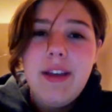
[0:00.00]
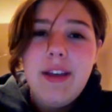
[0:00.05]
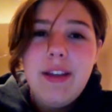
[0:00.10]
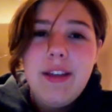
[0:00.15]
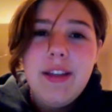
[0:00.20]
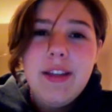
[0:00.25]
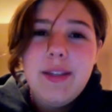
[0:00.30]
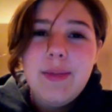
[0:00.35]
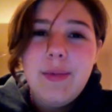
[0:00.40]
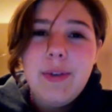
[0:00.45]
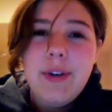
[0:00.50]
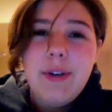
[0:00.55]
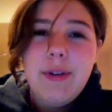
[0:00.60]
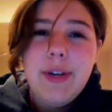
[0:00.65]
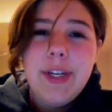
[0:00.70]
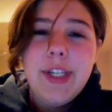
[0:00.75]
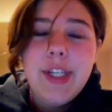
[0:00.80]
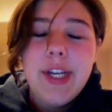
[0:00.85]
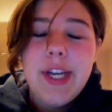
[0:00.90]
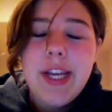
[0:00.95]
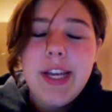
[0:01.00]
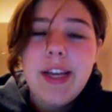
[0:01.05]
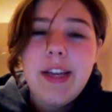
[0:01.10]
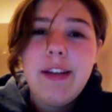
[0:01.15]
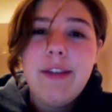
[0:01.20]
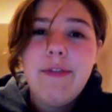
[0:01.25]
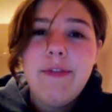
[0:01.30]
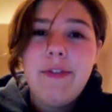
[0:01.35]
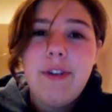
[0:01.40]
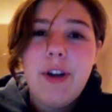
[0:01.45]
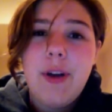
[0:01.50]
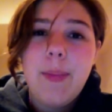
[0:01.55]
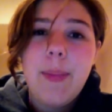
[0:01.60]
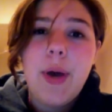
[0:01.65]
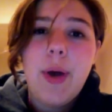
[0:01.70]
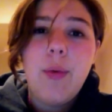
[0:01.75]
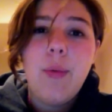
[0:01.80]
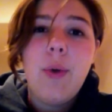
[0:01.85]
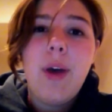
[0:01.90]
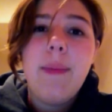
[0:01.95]
This one originated from
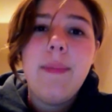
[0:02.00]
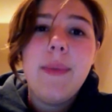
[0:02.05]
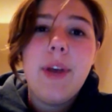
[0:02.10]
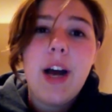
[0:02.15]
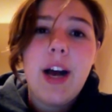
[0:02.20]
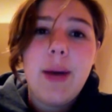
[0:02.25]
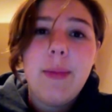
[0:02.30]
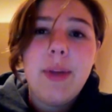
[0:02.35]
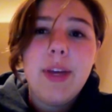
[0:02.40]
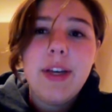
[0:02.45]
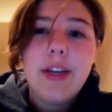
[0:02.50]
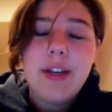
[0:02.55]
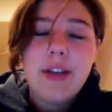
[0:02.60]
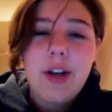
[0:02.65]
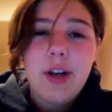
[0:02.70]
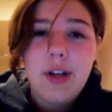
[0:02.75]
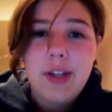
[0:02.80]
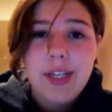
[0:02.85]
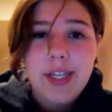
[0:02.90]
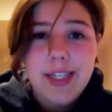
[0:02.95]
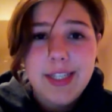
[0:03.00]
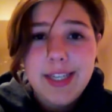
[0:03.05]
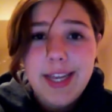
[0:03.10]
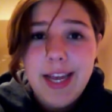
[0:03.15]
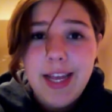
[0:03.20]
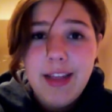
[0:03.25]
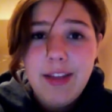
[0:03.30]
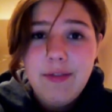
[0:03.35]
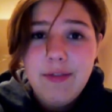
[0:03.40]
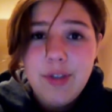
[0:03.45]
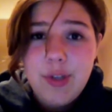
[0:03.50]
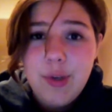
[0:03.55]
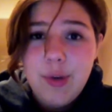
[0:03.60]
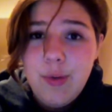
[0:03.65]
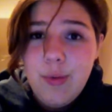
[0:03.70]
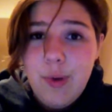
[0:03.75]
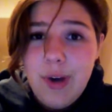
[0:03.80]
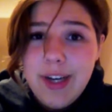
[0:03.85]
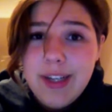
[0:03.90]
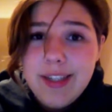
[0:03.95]
a webcomic called A Tale of Two
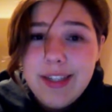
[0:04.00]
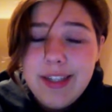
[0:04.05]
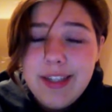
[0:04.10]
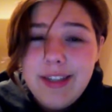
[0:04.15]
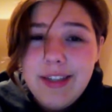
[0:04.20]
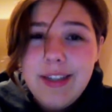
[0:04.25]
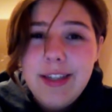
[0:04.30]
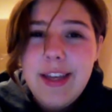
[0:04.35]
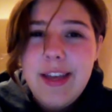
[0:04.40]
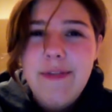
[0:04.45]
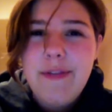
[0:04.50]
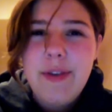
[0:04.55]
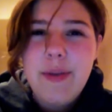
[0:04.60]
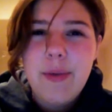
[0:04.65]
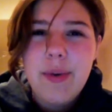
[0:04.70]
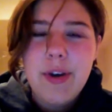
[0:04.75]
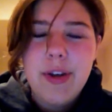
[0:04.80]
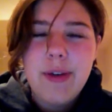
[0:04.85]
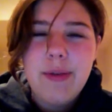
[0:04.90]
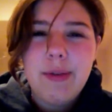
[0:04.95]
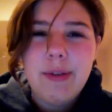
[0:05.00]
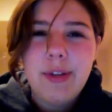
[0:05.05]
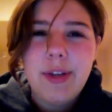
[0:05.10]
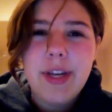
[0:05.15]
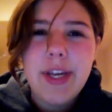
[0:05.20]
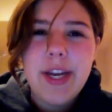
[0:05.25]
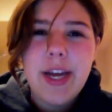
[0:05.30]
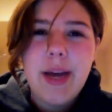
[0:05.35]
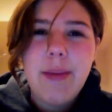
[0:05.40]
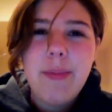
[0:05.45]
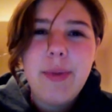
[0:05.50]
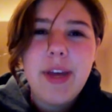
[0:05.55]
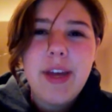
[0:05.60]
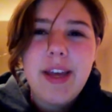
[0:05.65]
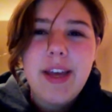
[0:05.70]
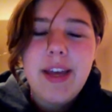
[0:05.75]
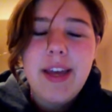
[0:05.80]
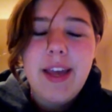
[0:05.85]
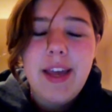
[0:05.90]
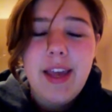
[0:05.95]
Watsons, if you want to go and look it up,
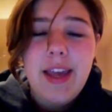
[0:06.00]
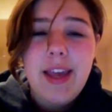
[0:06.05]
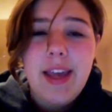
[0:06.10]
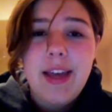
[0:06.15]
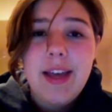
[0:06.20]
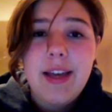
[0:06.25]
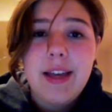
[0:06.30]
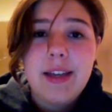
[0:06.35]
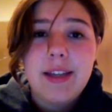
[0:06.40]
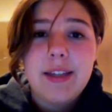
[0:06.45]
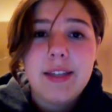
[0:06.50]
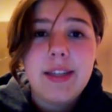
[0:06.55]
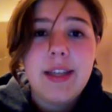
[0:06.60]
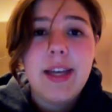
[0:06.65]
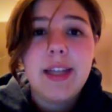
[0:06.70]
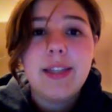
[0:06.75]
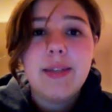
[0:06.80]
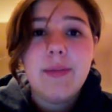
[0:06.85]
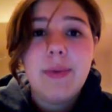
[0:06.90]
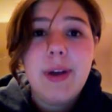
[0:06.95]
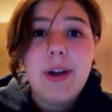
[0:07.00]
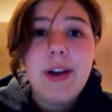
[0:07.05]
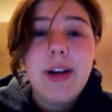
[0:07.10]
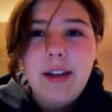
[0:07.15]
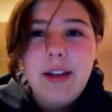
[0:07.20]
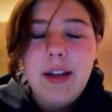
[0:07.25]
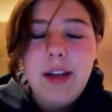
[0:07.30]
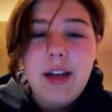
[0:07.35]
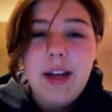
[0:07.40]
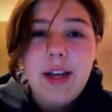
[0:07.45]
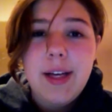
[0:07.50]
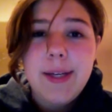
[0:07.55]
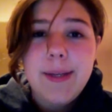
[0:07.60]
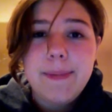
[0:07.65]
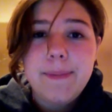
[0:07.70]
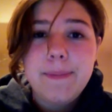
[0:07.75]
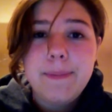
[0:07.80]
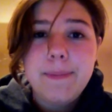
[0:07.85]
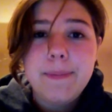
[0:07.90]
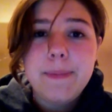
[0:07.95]
and that's where it.
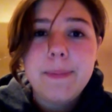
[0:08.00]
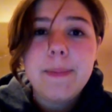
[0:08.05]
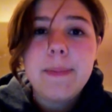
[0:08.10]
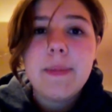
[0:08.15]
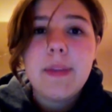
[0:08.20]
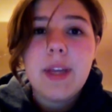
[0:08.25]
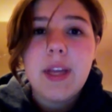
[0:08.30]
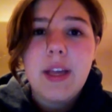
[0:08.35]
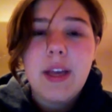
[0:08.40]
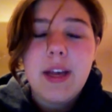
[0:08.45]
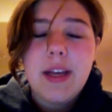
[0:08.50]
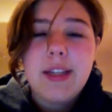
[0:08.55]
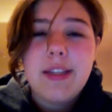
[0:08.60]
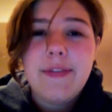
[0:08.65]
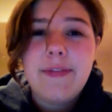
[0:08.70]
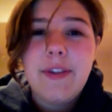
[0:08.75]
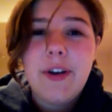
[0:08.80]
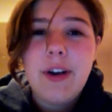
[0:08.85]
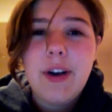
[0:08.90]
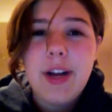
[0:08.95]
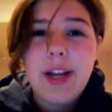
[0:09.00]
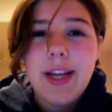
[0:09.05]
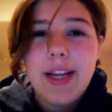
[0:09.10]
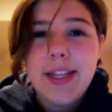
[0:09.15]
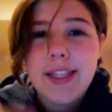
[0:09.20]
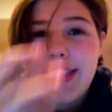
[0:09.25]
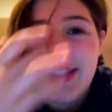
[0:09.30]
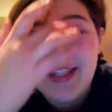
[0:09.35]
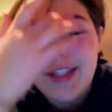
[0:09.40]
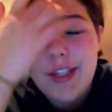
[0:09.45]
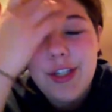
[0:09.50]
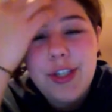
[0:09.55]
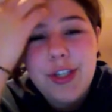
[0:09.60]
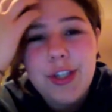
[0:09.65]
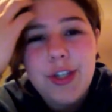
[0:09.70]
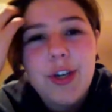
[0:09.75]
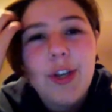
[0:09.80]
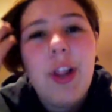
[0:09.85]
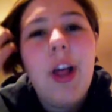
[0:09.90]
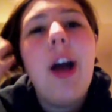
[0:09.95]
As far as
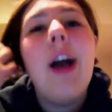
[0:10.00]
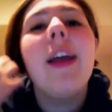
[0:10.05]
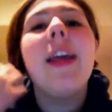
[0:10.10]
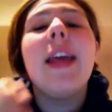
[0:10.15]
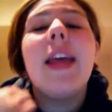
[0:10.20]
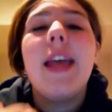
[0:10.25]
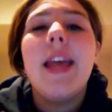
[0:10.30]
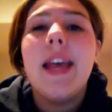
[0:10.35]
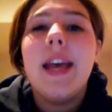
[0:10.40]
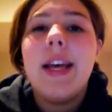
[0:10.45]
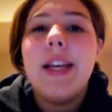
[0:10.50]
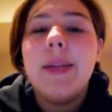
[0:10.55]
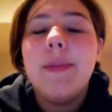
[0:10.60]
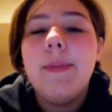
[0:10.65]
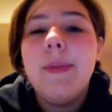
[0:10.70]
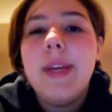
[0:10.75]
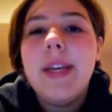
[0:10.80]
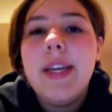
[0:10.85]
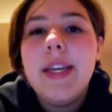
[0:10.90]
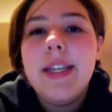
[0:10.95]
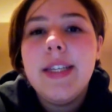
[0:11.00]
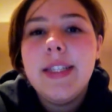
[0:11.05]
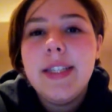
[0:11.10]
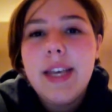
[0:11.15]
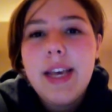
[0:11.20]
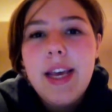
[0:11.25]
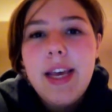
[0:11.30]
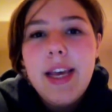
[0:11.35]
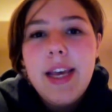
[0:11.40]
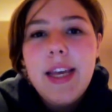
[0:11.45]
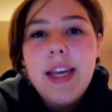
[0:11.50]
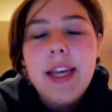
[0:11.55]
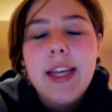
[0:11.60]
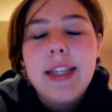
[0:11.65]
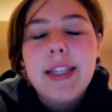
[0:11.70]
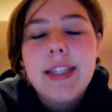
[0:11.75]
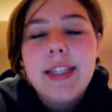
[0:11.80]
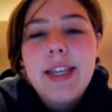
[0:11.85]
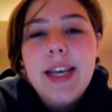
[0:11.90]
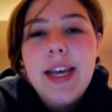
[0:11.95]
Sherlock and Bees,
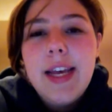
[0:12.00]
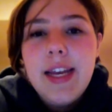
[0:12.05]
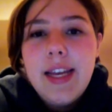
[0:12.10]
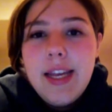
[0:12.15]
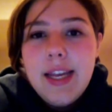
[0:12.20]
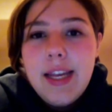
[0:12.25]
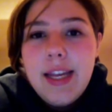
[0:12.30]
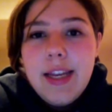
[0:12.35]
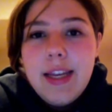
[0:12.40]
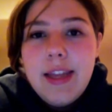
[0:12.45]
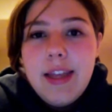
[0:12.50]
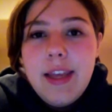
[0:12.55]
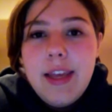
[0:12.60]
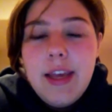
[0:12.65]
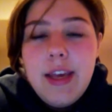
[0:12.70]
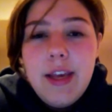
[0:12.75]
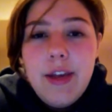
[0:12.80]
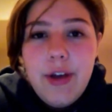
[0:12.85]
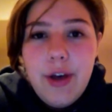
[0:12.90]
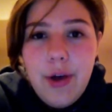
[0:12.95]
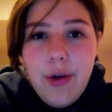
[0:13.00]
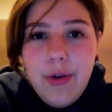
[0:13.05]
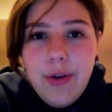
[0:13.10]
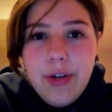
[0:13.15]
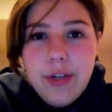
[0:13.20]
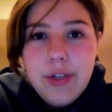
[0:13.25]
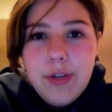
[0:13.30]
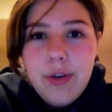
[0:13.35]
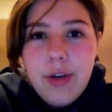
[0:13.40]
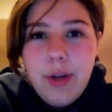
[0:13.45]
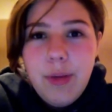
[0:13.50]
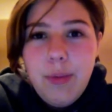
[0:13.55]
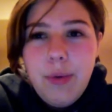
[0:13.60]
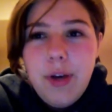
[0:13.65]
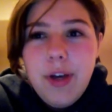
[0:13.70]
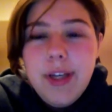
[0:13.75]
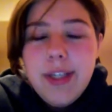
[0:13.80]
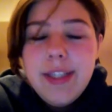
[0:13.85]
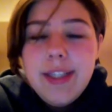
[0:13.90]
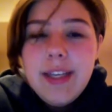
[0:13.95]
it's said in the Conan Doyle
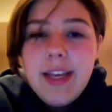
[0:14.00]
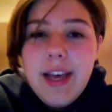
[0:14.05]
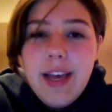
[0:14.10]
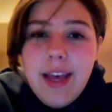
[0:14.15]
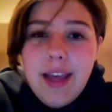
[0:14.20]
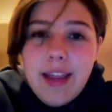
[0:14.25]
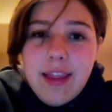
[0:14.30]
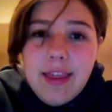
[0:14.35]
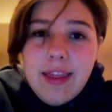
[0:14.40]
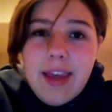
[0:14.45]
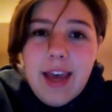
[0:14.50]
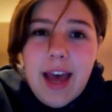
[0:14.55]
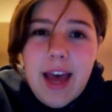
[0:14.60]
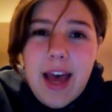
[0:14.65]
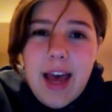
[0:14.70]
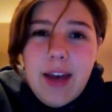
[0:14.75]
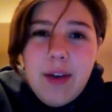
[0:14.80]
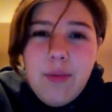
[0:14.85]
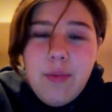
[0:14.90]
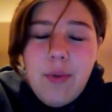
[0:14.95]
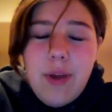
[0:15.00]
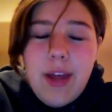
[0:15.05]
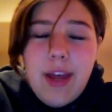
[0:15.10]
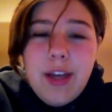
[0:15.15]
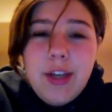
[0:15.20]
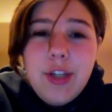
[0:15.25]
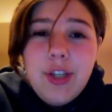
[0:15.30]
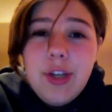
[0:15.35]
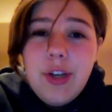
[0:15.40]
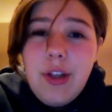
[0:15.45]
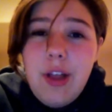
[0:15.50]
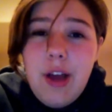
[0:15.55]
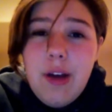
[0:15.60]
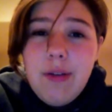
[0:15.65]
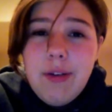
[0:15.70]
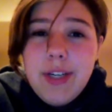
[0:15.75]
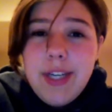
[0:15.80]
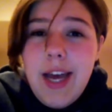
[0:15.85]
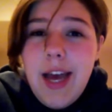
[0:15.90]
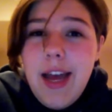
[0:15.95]
books that when
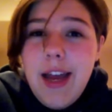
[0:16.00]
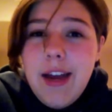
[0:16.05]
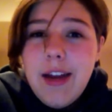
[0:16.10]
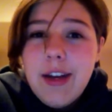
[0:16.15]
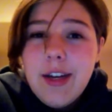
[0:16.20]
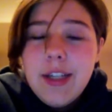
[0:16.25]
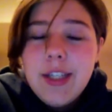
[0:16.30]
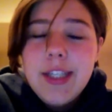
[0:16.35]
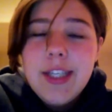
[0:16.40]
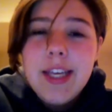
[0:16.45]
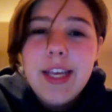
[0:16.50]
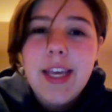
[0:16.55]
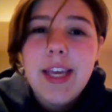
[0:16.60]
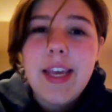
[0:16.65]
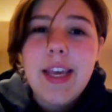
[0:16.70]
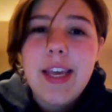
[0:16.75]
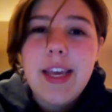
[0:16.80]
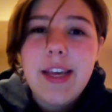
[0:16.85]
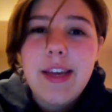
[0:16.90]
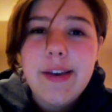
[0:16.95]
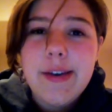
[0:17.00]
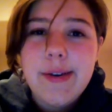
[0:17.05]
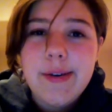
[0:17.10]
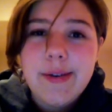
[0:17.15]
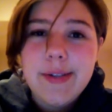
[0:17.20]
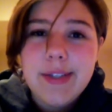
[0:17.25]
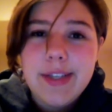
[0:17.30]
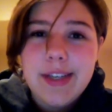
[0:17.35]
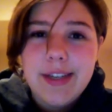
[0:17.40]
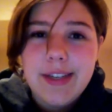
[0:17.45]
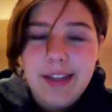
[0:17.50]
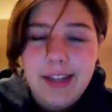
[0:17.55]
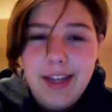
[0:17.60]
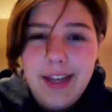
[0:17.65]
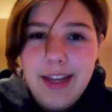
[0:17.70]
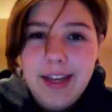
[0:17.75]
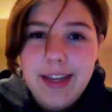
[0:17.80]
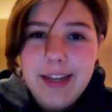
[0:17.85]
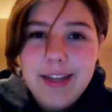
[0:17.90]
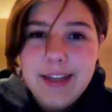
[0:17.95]
Sherlock retires, he goes and
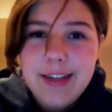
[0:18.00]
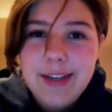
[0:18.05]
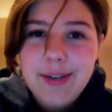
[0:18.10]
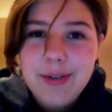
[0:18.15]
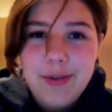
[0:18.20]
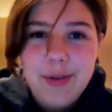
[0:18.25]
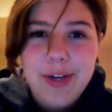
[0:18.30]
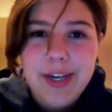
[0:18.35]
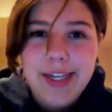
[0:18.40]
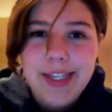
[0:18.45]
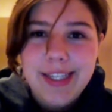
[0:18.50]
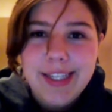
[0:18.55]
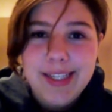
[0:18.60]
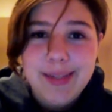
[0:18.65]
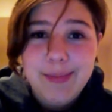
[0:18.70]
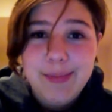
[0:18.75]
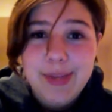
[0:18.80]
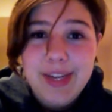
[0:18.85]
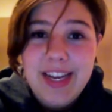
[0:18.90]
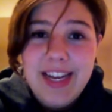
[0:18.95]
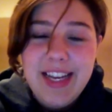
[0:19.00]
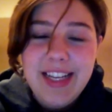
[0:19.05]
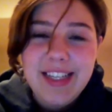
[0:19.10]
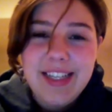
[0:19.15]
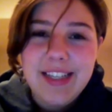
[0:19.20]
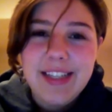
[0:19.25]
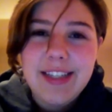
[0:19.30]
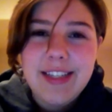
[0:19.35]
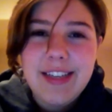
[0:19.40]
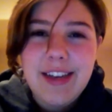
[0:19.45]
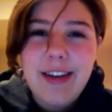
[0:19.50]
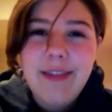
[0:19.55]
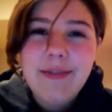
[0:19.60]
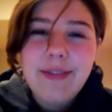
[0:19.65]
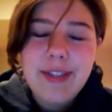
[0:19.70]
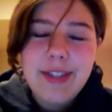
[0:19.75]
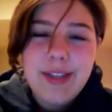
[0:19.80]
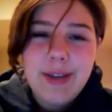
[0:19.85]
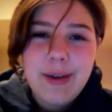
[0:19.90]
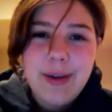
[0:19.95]
raises bees and stuff,
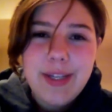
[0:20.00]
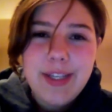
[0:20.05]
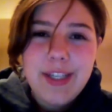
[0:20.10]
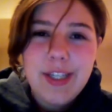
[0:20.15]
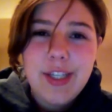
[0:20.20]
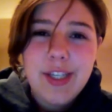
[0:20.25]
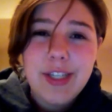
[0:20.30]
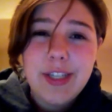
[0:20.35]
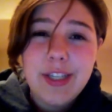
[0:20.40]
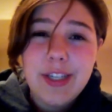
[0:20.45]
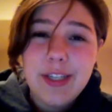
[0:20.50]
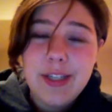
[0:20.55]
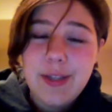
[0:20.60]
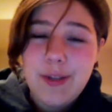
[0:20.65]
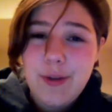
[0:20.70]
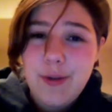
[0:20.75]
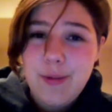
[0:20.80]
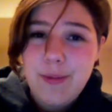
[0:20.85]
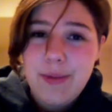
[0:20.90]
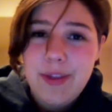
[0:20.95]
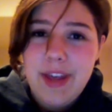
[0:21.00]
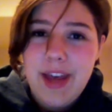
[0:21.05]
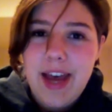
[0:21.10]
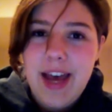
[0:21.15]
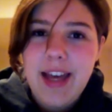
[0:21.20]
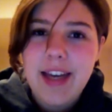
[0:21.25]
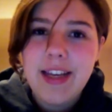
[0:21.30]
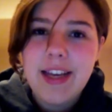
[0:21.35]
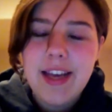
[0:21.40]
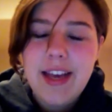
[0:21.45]
so it's just assumed that